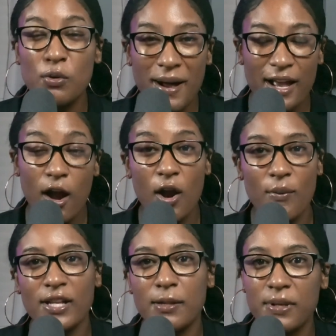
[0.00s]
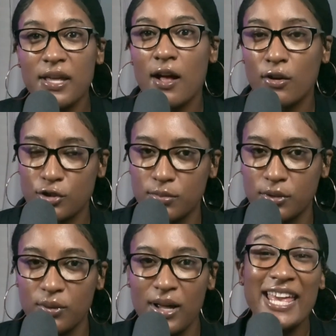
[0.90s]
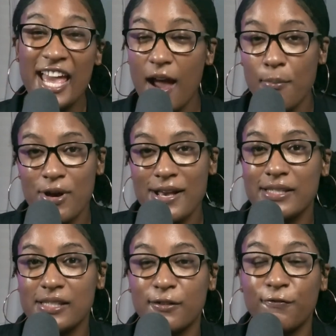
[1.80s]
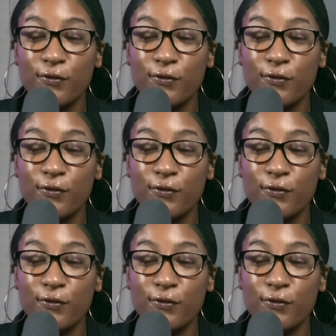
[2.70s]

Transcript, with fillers: you might already be eligible. They have branches in